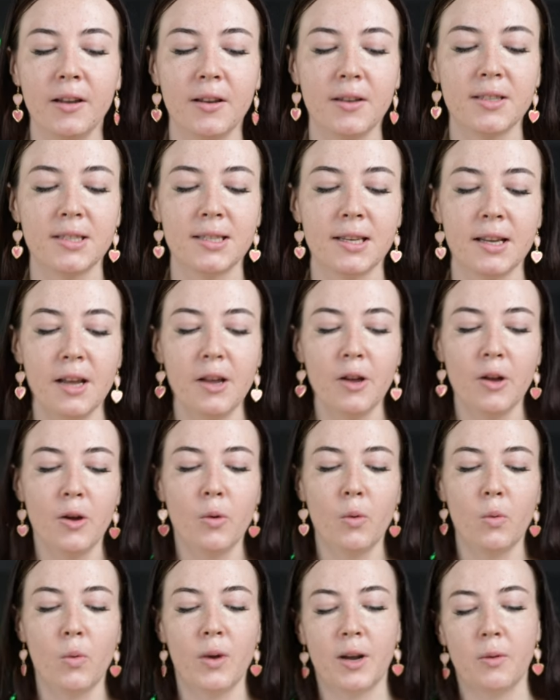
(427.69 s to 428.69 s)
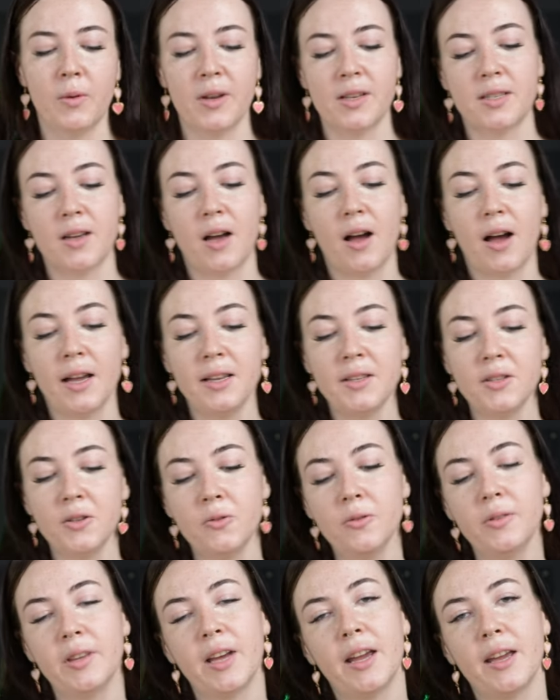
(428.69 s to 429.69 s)
And when I went to high
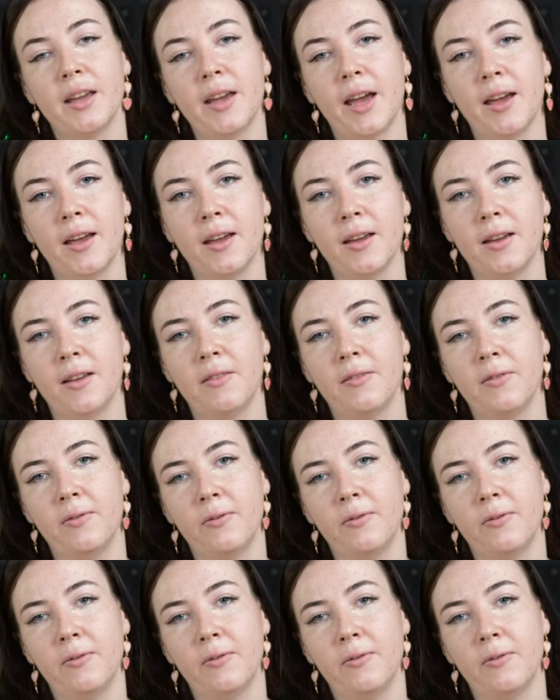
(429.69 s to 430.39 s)
school, they gave